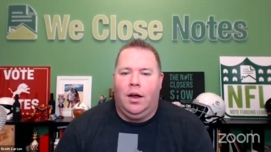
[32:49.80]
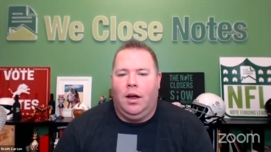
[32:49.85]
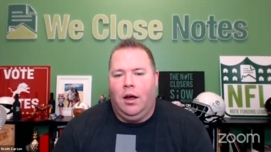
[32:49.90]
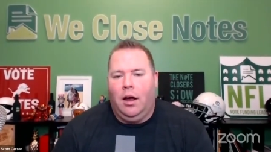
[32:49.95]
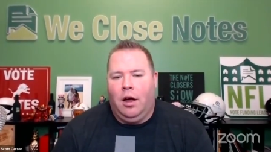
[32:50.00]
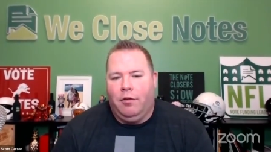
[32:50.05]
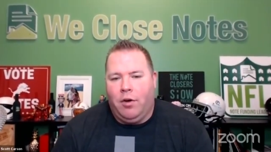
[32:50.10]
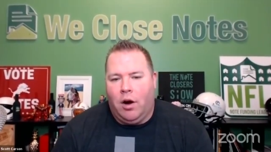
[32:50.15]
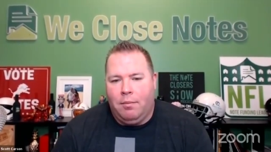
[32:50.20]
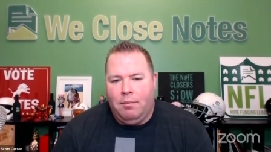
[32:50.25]

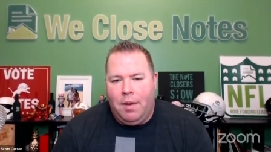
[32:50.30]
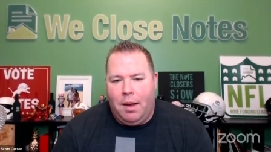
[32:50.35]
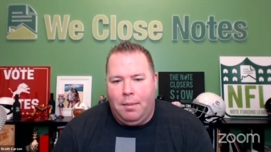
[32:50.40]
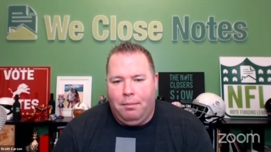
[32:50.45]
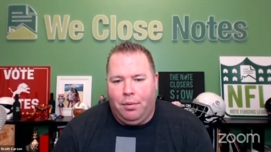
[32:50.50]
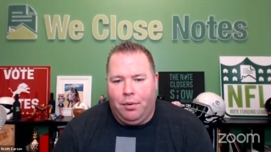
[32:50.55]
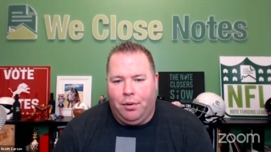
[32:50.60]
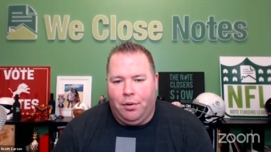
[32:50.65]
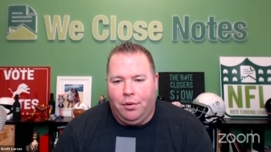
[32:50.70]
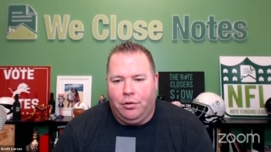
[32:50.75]
of our
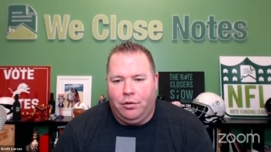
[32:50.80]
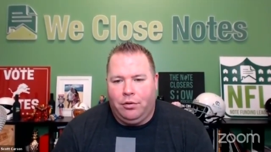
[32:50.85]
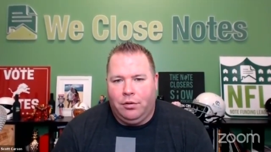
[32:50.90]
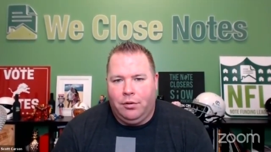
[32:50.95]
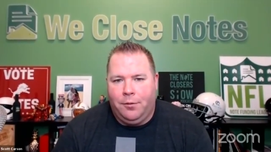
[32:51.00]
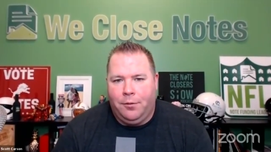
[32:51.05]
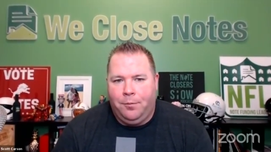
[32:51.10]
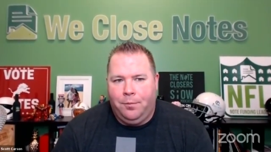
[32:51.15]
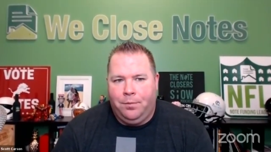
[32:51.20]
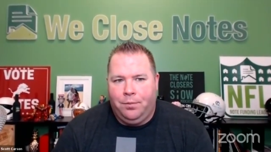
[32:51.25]
members
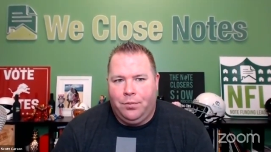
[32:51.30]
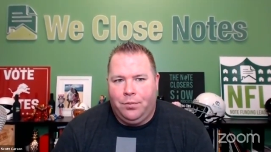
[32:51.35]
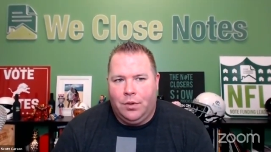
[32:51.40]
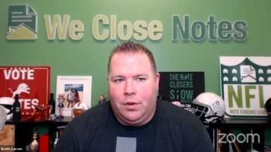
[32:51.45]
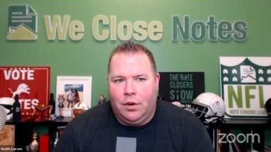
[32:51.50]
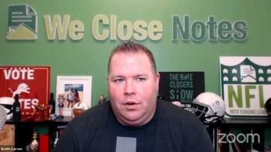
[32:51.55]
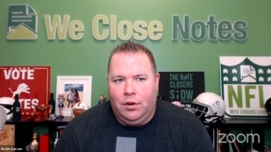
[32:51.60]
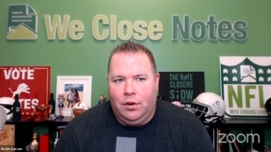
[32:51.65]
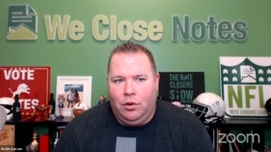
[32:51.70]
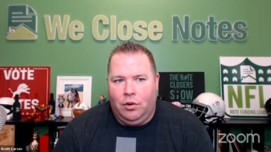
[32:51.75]

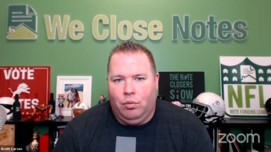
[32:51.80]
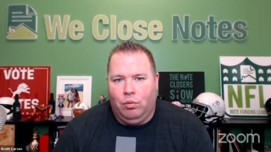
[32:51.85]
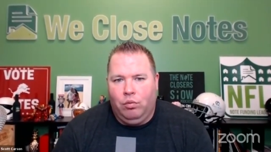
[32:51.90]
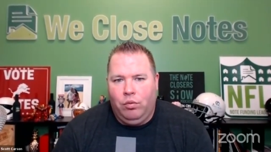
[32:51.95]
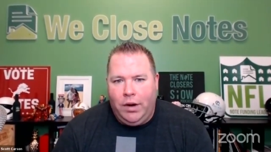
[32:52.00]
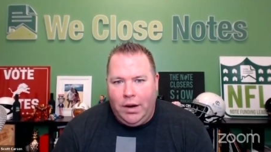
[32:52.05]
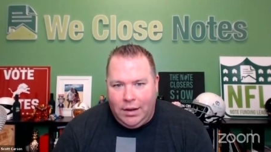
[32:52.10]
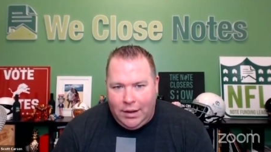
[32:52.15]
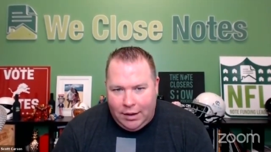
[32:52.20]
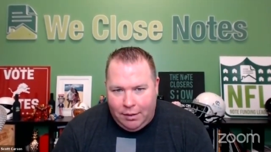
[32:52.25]
who
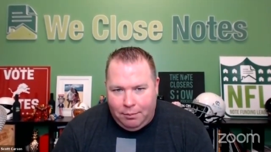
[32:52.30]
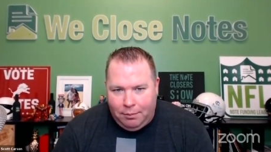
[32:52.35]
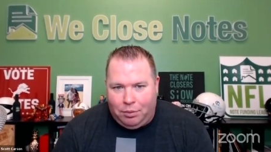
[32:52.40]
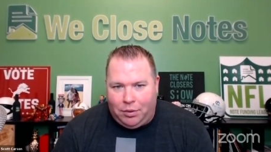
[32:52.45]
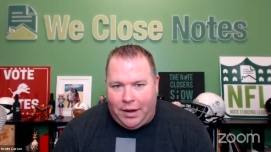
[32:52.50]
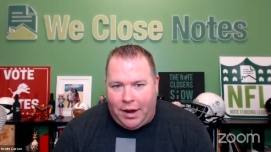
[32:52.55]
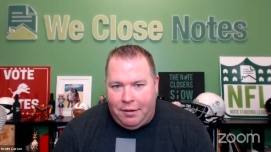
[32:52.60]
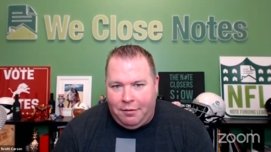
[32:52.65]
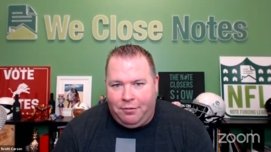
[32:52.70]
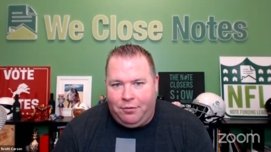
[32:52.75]
really
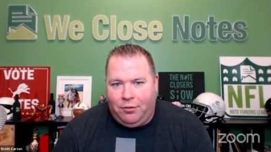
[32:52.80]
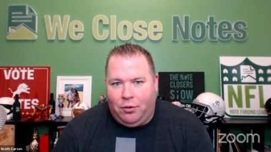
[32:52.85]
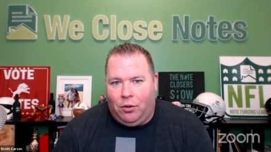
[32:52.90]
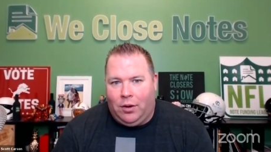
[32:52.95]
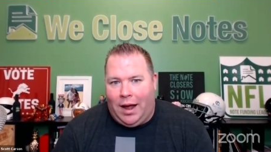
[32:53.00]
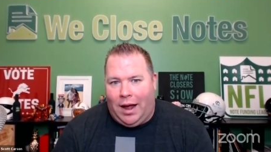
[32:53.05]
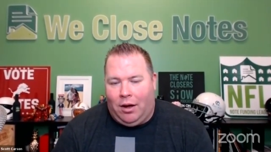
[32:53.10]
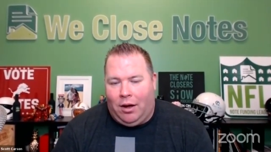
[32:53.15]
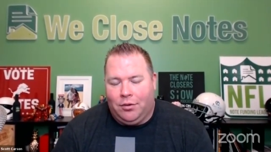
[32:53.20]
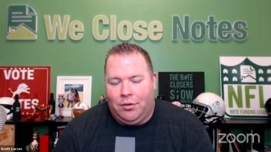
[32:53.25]
play
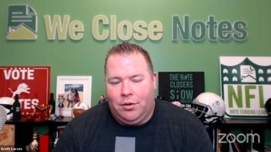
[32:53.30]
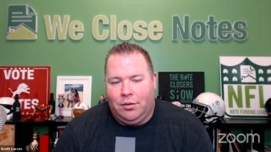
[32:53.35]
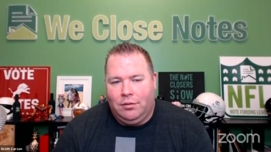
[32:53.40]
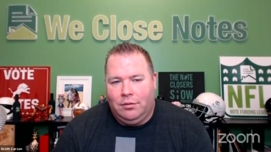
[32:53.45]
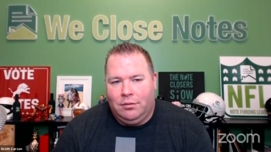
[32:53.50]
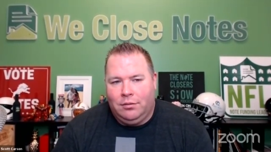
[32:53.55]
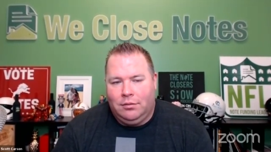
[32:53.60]
full out.